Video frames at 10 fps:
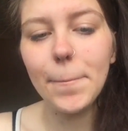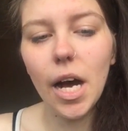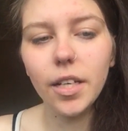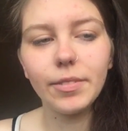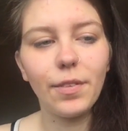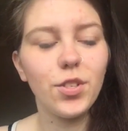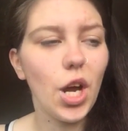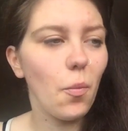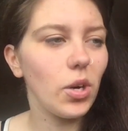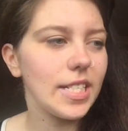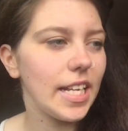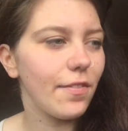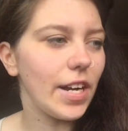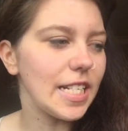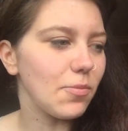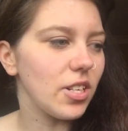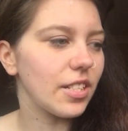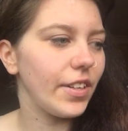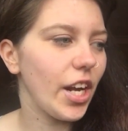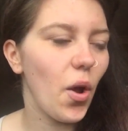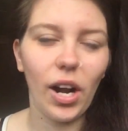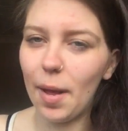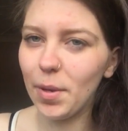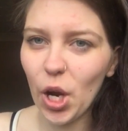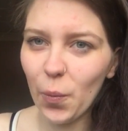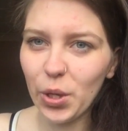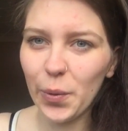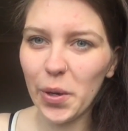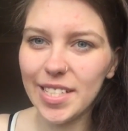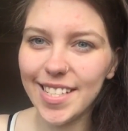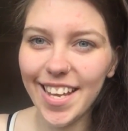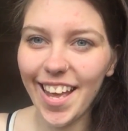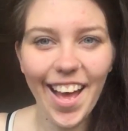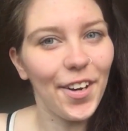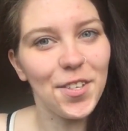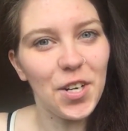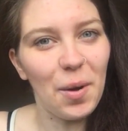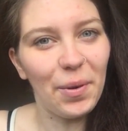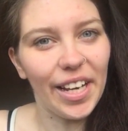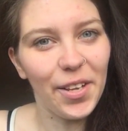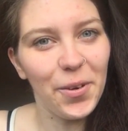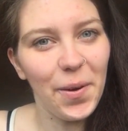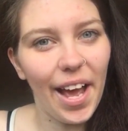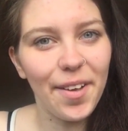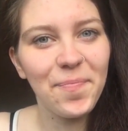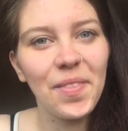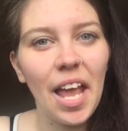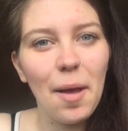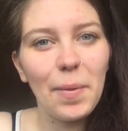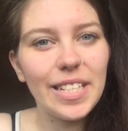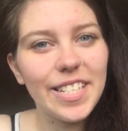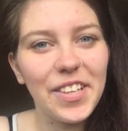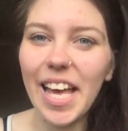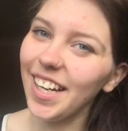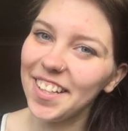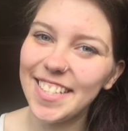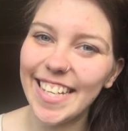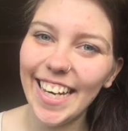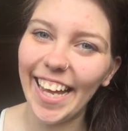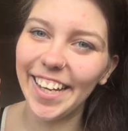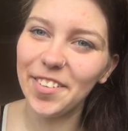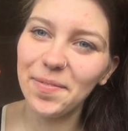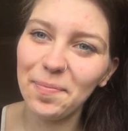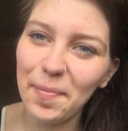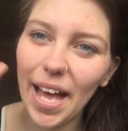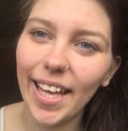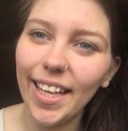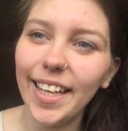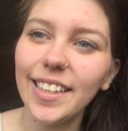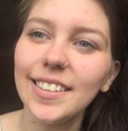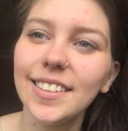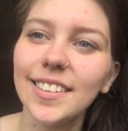But if you don't want to see a face mask video, let me know what you want to see and I'll try to bring it your way. But until then, I'll see you later. Bye!